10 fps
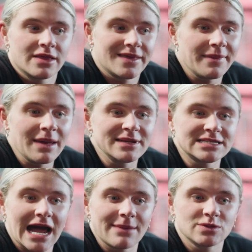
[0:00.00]
There may be
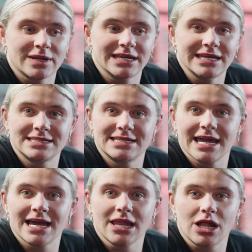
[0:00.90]
times when you need to
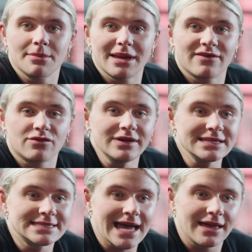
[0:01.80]
take a little bit of a
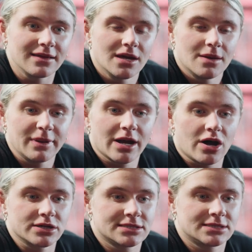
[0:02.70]
reset
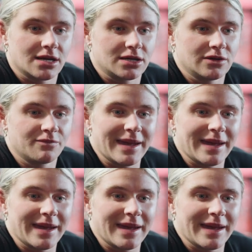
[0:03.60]
because you've